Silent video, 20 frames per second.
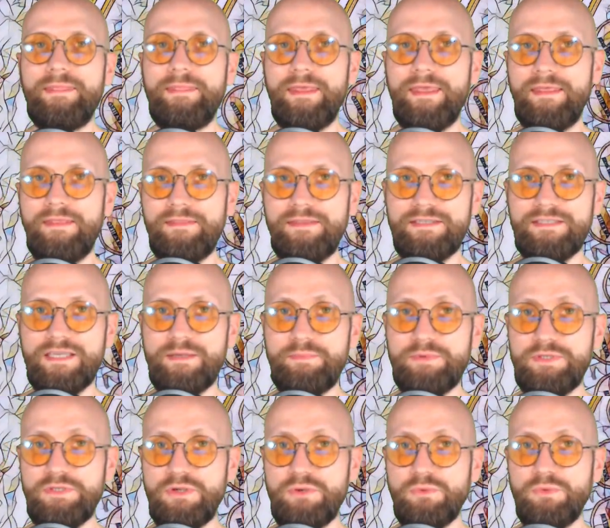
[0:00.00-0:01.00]
In this
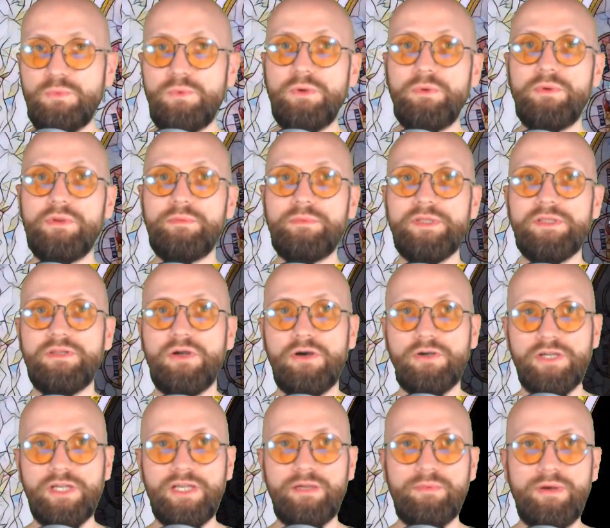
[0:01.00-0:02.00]
episode, we will be
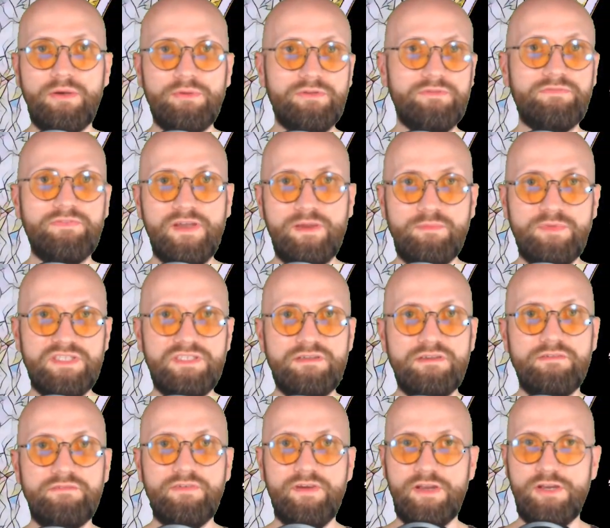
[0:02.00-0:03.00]
talking about the famous
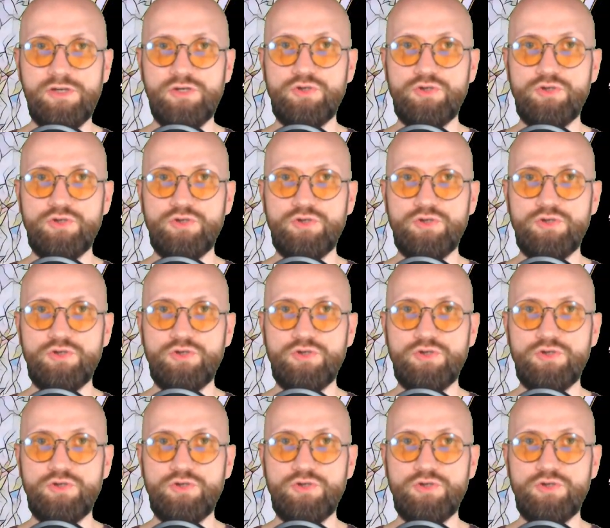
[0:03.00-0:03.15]
Fey